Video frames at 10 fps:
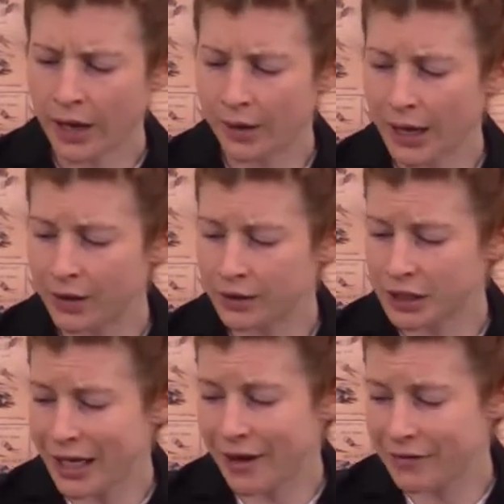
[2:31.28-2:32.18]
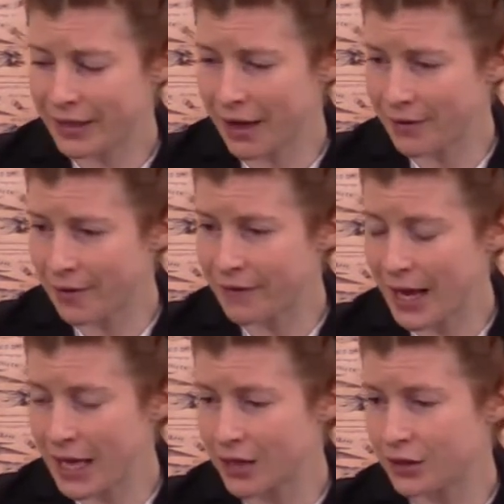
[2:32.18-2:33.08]
Elder Jeff and
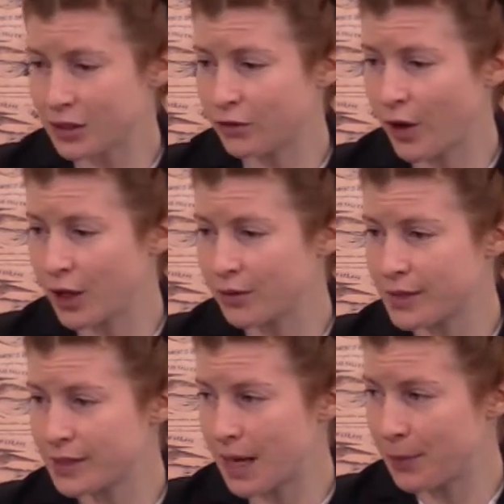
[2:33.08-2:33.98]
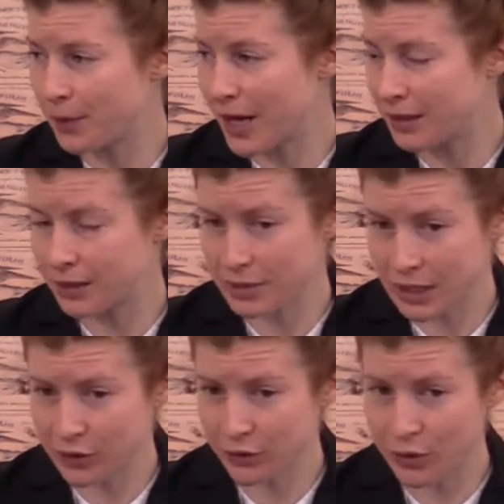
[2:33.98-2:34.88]
FFA and his followers separated
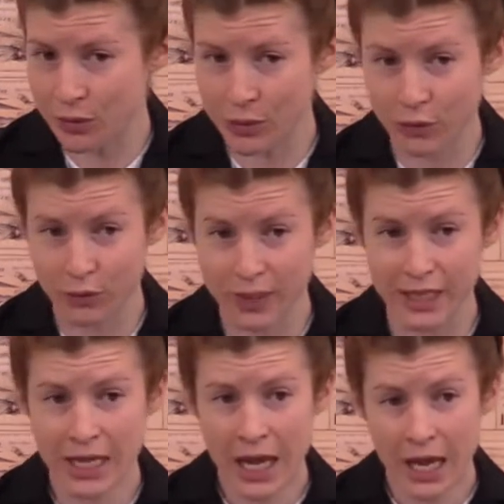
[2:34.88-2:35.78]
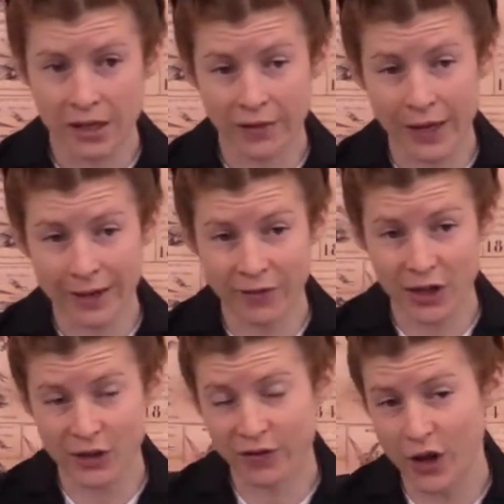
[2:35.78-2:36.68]
themselves from the movement, and the very
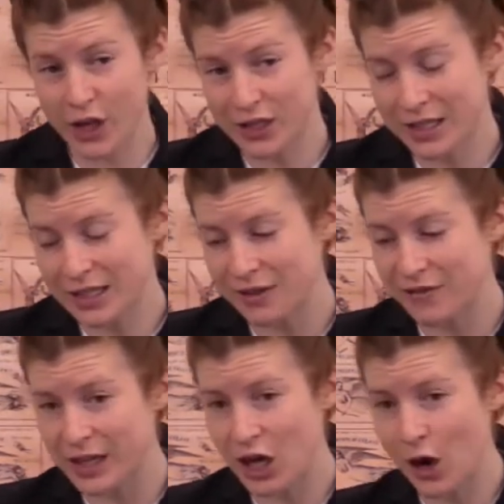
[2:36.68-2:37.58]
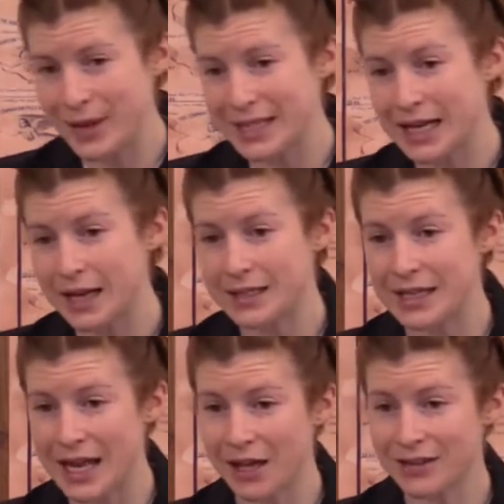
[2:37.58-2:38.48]
first video he does
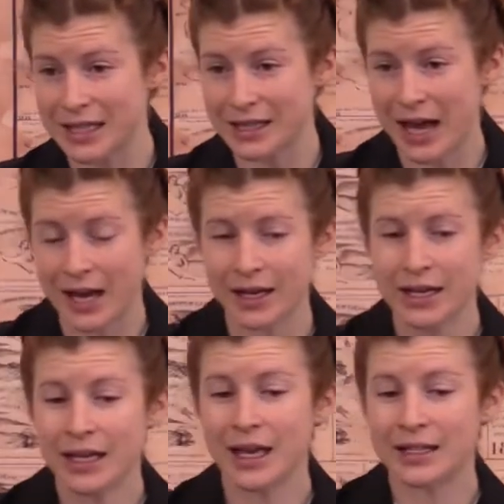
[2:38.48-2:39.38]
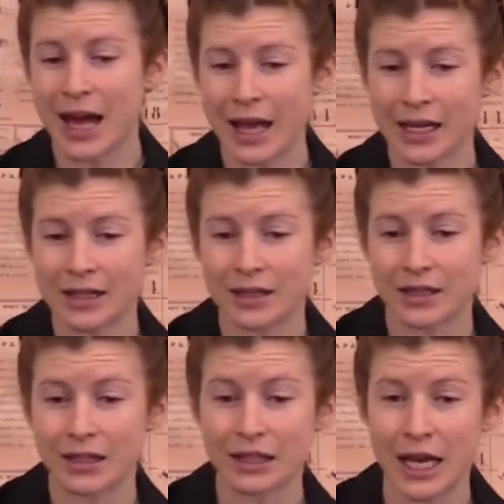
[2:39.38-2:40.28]
announcing that, attacking
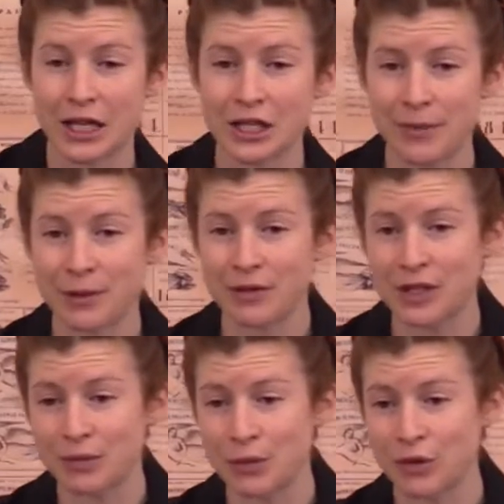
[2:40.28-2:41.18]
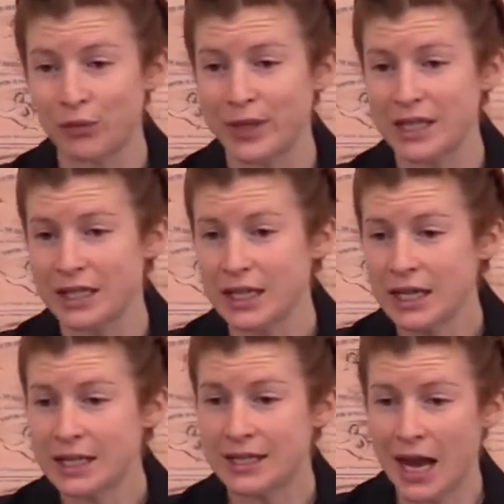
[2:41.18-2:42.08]
the leadership of this movement,
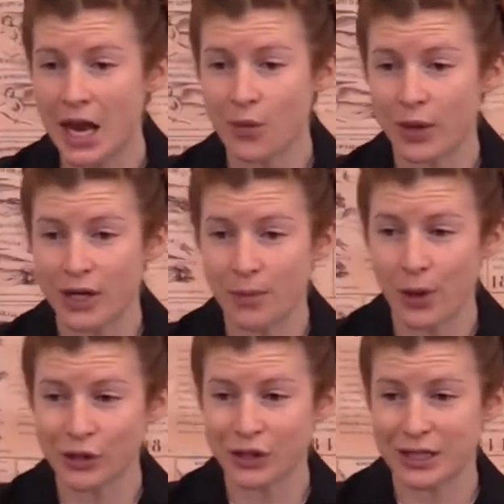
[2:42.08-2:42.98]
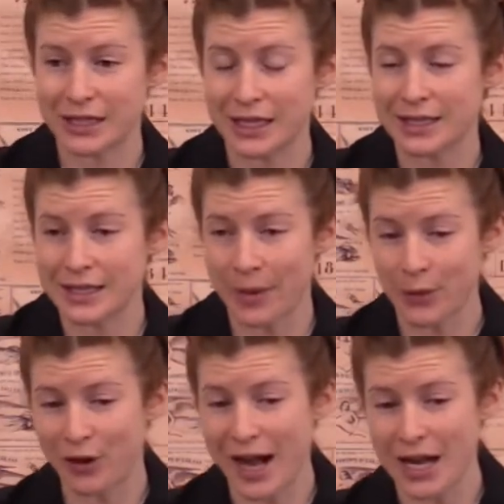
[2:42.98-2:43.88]
saying we're in apostasy and
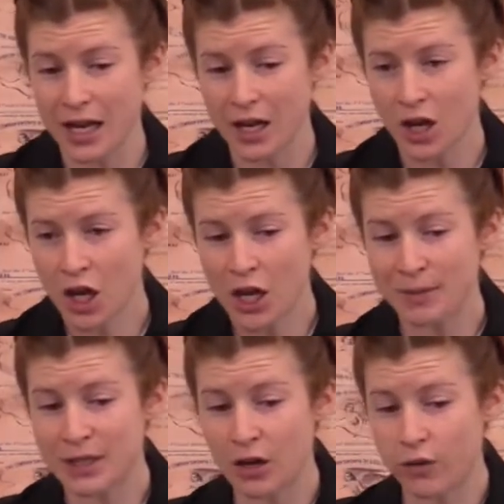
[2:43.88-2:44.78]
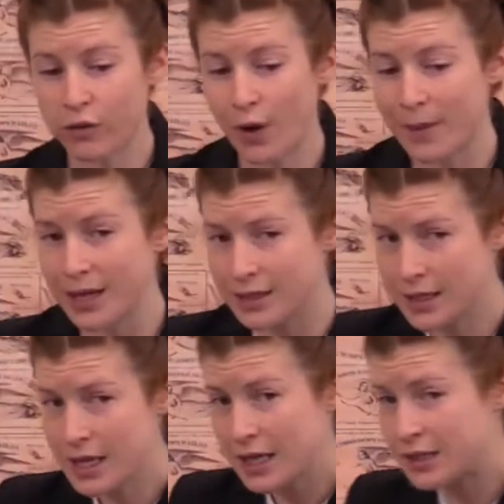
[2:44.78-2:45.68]
separating himself from us,